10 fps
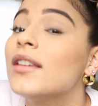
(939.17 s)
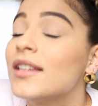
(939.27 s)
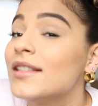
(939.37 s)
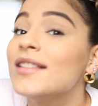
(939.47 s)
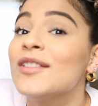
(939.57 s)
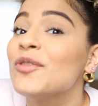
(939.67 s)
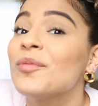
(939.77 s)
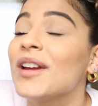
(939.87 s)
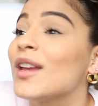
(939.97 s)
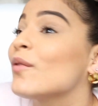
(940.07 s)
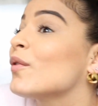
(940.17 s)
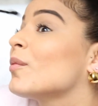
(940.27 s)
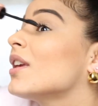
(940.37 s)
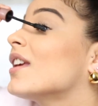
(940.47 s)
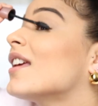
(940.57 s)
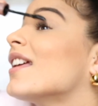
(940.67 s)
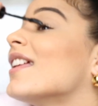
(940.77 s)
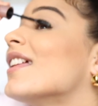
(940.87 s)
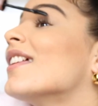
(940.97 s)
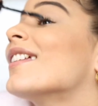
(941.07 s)
continue praying for
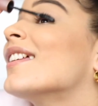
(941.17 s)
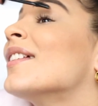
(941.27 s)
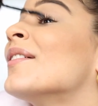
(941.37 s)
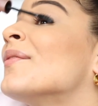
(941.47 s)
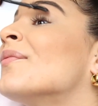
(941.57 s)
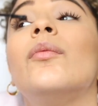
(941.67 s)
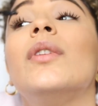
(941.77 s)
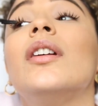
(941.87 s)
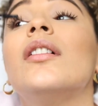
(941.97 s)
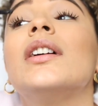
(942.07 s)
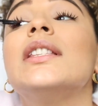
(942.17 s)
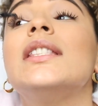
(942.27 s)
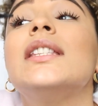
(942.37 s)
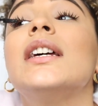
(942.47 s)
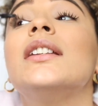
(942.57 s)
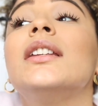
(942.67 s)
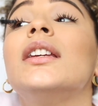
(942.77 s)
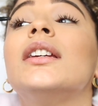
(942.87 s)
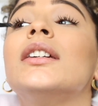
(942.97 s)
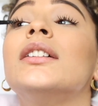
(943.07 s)
me. We are done
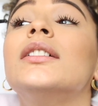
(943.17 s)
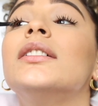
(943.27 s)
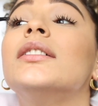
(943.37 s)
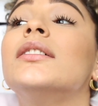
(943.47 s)
here.